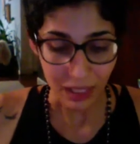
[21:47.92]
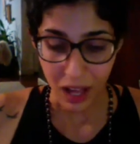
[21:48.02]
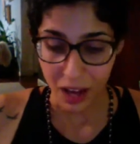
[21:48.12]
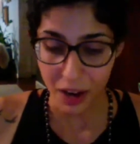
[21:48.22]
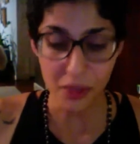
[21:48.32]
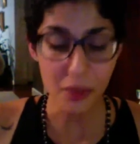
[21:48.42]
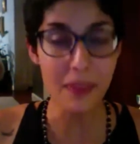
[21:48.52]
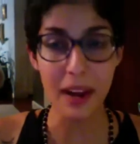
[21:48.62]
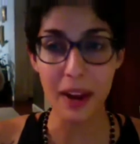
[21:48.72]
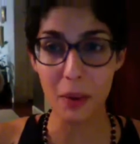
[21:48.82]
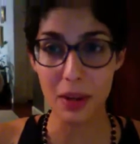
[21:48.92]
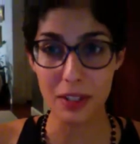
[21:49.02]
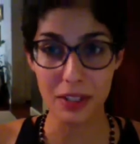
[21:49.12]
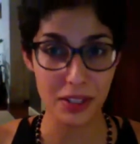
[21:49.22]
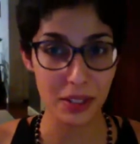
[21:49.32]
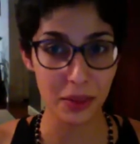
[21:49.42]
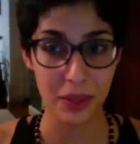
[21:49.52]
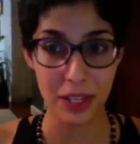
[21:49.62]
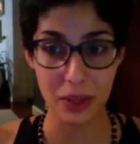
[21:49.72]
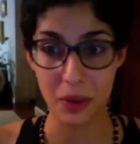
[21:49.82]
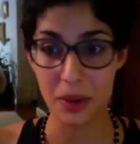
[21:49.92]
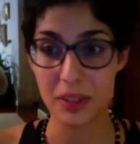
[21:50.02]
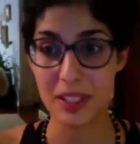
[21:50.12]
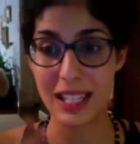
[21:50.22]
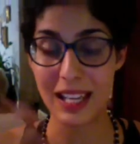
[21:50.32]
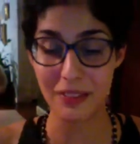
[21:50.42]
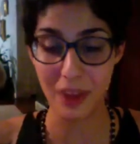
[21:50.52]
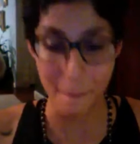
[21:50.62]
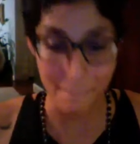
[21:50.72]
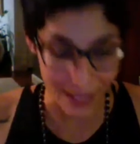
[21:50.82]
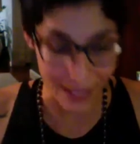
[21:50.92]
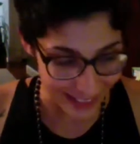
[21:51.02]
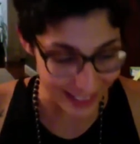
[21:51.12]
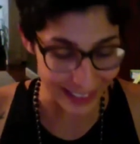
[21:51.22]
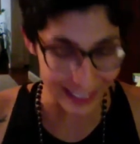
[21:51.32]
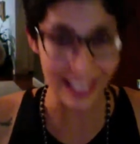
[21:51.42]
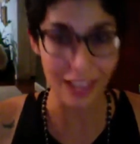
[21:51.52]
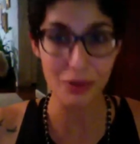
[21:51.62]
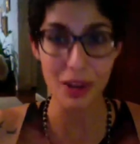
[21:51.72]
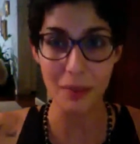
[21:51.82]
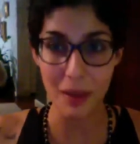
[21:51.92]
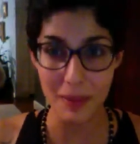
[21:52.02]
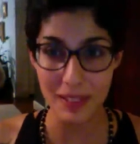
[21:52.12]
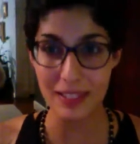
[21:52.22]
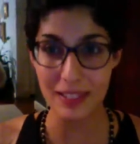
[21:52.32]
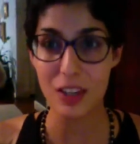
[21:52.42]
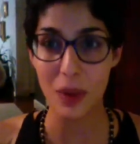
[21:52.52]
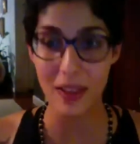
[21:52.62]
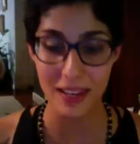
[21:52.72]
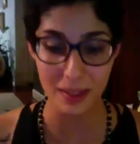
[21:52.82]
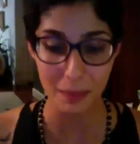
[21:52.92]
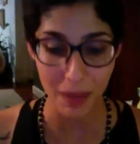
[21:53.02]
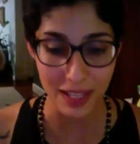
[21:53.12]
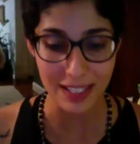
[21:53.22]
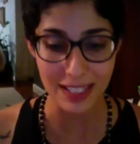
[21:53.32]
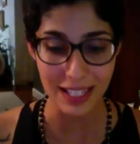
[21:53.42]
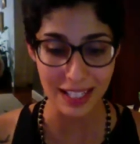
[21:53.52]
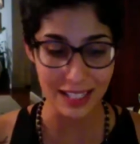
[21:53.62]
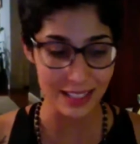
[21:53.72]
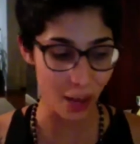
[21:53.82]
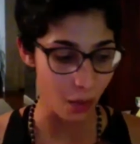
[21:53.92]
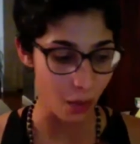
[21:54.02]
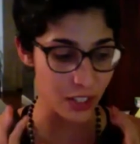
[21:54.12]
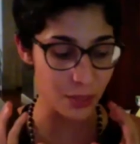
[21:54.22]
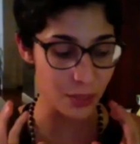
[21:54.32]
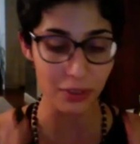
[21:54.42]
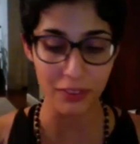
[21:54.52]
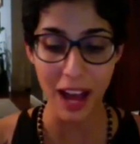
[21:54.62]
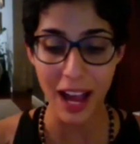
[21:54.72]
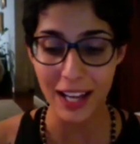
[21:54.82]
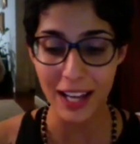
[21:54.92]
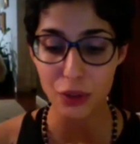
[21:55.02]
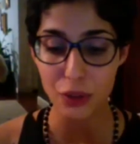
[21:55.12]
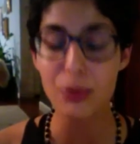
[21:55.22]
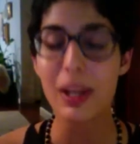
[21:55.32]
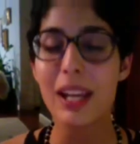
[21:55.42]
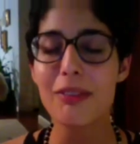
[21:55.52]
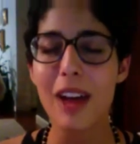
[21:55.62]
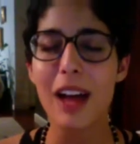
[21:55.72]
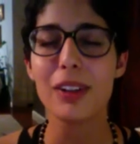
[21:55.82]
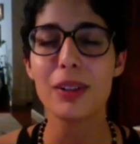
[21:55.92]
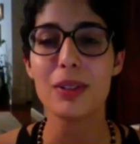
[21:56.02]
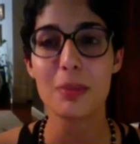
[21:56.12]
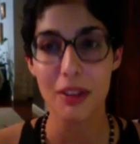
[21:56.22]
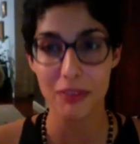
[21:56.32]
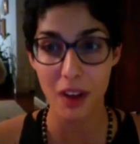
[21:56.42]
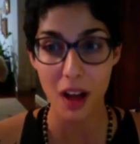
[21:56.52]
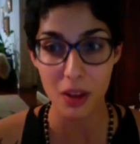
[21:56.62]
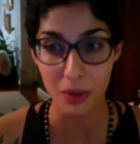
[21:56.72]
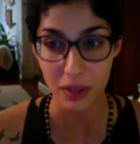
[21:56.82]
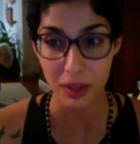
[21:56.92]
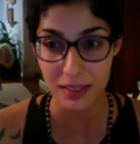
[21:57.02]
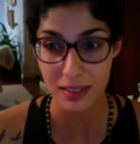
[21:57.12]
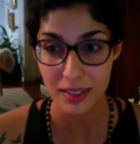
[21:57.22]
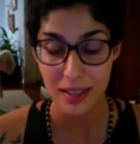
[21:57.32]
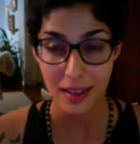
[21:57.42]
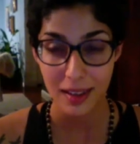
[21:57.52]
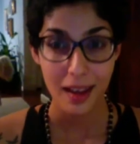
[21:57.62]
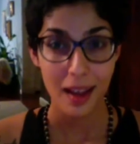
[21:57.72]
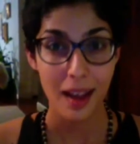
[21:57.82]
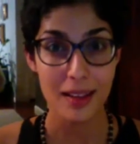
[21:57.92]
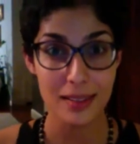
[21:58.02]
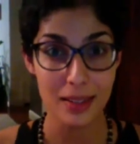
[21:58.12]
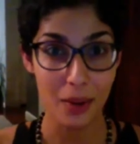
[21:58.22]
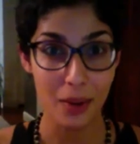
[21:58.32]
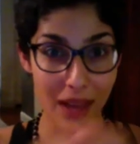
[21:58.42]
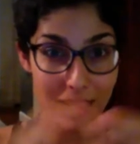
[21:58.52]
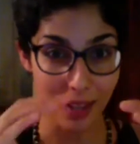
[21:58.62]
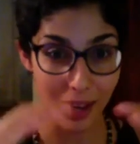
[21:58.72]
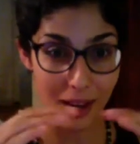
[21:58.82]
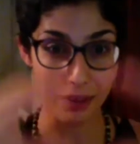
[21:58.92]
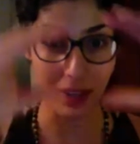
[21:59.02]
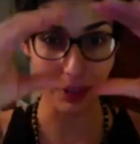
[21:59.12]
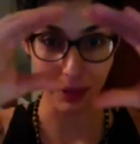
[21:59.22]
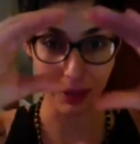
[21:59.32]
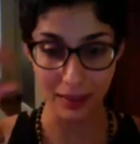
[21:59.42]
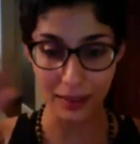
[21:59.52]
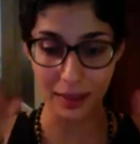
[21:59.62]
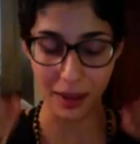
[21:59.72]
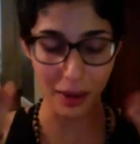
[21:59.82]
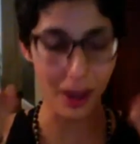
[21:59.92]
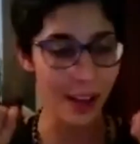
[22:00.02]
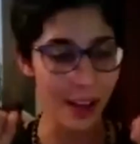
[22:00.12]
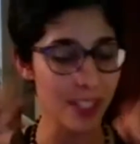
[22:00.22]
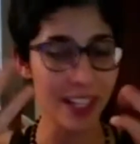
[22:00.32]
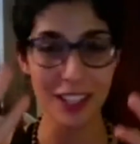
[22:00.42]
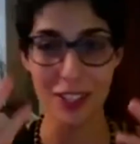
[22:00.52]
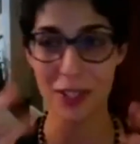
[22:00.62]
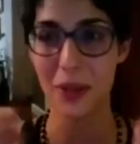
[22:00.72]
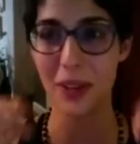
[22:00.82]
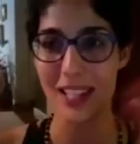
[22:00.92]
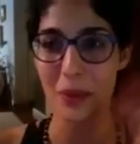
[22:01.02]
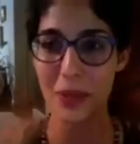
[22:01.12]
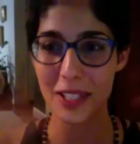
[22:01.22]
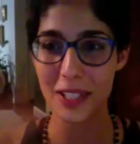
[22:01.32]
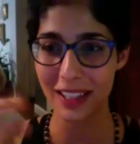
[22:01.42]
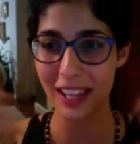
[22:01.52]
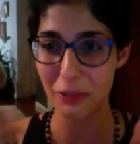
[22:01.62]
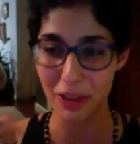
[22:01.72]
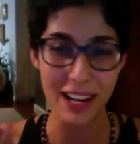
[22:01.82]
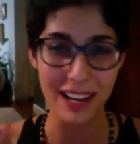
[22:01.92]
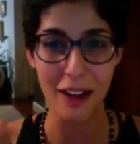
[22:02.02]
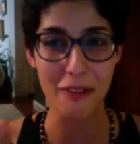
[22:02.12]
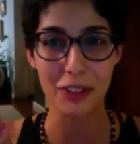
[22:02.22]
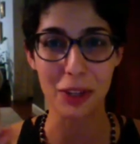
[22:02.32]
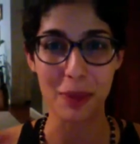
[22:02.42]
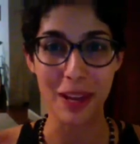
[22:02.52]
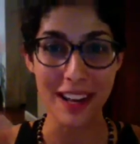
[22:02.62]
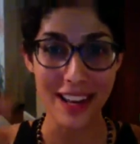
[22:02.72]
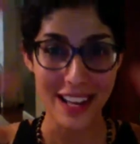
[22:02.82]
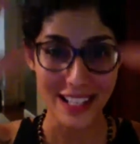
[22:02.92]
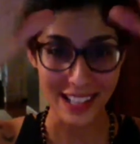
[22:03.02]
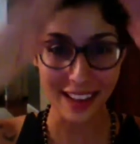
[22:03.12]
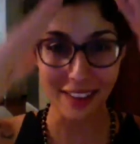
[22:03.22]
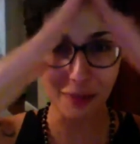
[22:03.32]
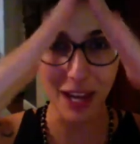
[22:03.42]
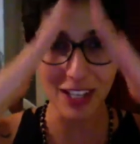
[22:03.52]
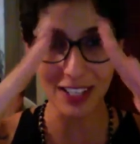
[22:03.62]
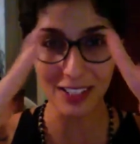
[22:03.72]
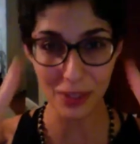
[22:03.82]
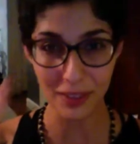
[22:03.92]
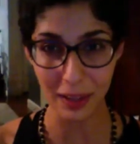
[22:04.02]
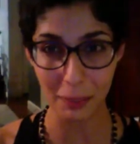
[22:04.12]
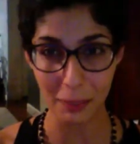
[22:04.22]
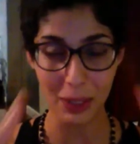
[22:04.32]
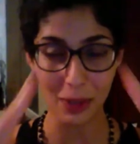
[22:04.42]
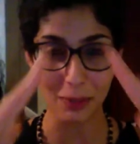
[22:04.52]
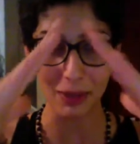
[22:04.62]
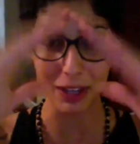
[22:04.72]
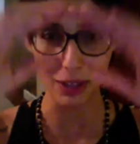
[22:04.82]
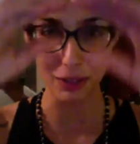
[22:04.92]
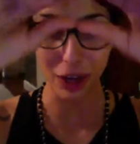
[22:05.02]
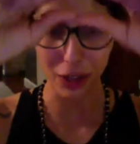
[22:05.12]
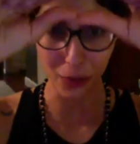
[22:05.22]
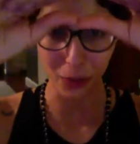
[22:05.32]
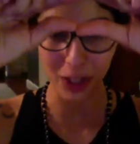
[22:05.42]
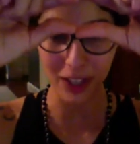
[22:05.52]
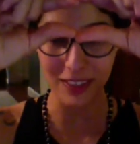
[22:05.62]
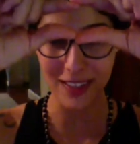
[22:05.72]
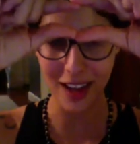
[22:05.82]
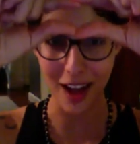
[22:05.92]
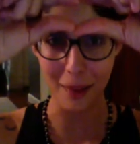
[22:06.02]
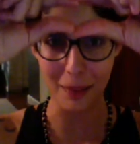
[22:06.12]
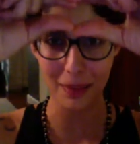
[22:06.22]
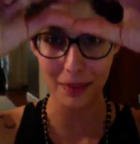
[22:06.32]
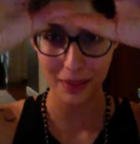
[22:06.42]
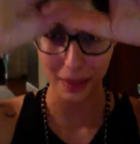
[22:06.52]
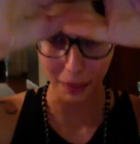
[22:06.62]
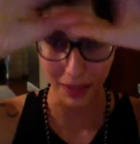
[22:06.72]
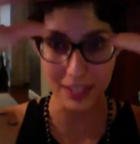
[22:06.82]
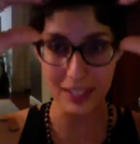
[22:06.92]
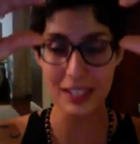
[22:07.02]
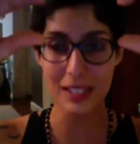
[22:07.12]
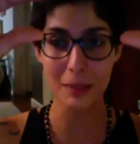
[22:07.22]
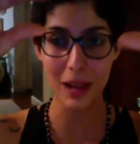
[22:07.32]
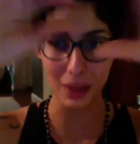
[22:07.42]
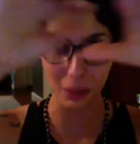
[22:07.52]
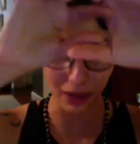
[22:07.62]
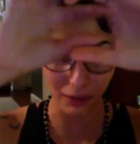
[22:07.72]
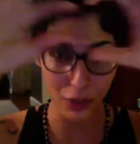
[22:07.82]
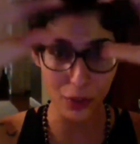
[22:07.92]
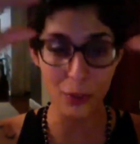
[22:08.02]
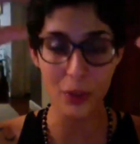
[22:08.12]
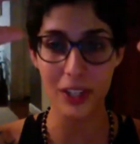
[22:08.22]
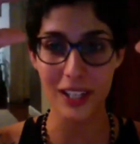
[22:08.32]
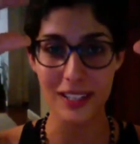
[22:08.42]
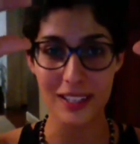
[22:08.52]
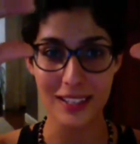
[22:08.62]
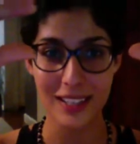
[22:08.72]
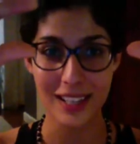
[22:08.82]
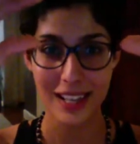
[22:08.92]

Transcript: Another one that I want to do in order to live abundantly and run my business in a way that is abundant is I want to provide great value to my followers. And so that's kind of like, right, I wish I could show you I wish I could like write it out for you, but it's kind of, imagine it's sort of like a pyramid, right? You've got your word at the top, abundance is mine, whatever your word is.